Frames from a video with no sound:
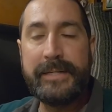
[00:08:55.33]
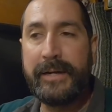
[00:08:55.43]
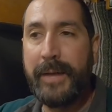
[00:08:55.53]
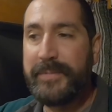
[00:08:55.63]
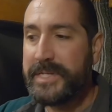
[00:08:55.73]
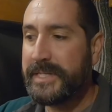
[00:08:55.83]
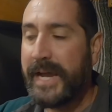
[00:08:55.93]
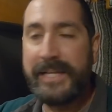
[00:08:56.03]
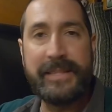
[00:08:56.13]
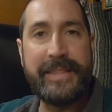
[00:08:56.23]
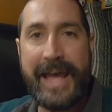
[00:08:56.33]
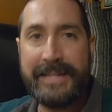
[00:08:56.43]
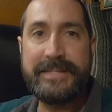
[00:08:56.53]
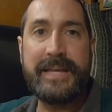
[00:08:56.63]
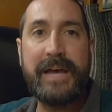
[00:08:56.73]
I'm just not
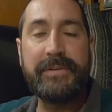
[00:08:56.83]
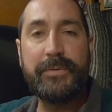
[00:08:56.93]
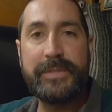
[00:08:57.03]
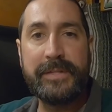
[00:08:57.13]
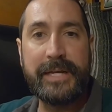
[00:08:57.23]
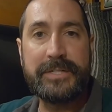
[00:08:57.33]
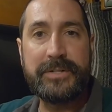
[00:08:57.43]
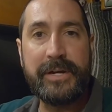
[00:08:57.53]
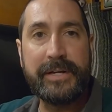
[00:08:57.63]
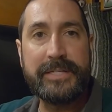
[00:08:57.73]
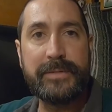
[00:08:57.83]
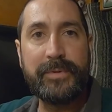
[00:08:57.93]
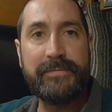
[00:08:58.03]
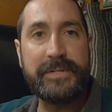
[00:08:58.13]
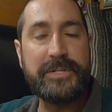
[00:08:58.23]
that savvy with electronics and
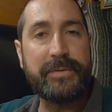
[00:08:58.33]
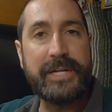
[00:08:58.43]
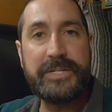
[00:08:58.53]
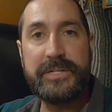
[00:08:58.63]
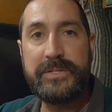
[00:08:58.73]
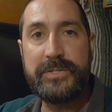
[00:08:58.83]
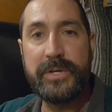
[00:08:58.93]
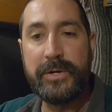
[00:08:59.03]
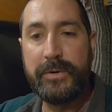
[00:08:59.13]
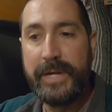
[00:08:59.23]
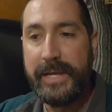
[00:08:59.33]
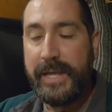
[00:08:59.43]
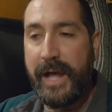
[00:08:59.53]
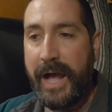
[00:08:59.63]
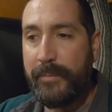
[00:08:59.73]
refrigeration, so
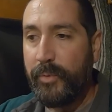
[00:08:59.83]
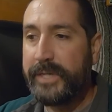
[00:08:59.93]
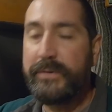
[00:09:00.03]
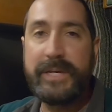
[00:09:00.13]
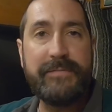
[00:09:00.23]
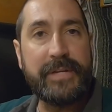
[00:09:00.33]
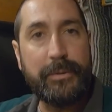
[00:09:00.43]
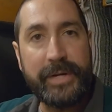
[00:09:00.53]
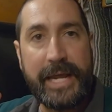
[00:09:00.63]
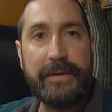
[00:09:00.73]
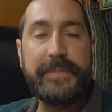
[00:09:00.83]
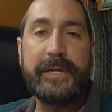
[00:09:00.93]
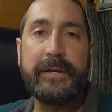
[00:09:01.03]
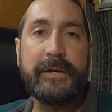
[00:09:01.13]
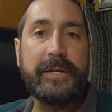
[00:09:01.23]
I'm wondering if anyone out
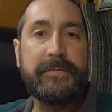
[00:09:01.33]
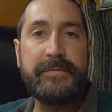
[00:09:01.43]
there, if